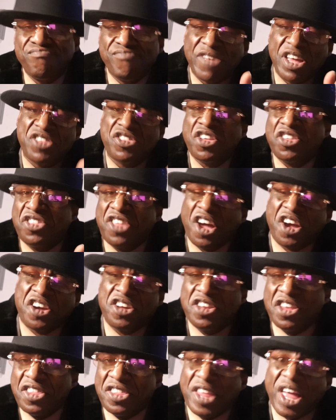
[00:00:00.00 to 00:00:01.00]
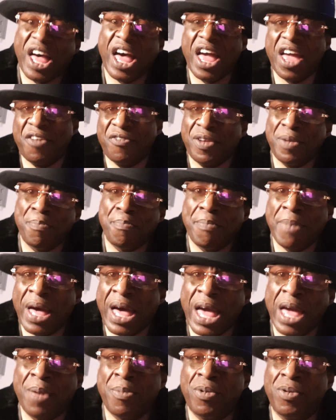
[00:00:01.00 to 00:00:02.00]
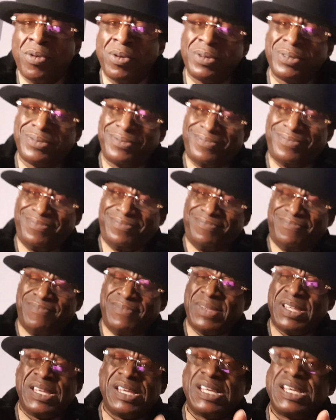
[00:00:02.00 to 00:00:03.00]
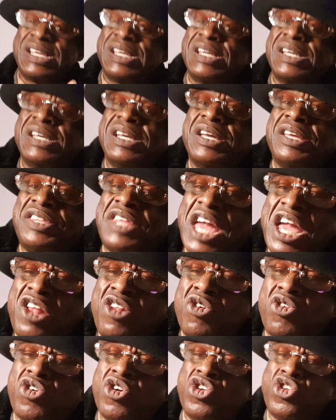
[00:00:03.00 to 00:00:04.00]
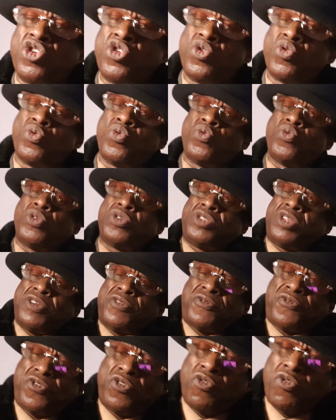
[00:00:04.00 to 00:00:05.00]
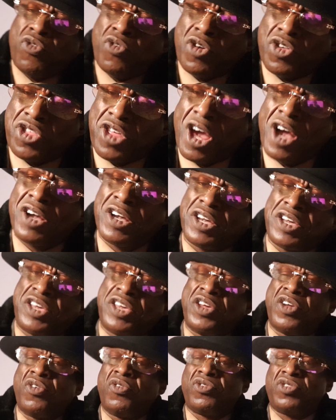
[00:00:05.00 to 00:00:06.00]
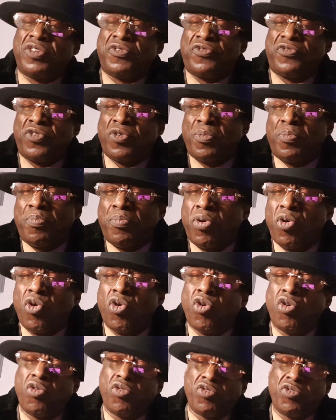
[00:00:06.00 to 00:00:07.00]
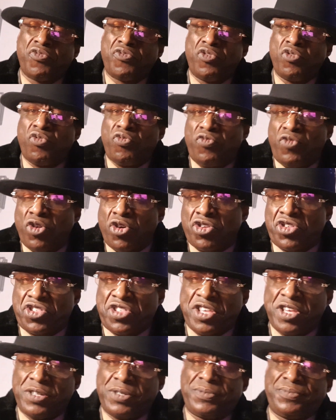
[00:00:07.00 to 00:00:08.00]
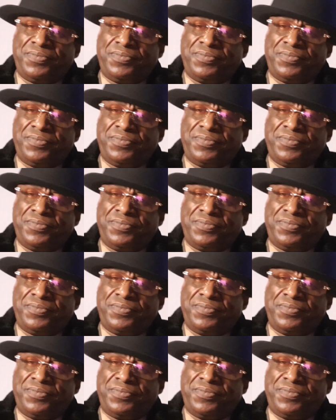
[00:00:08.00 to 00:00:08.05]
and the ducking and diving Bible, they look at you as if you're a junkie or as if you're poor or if you've lost it.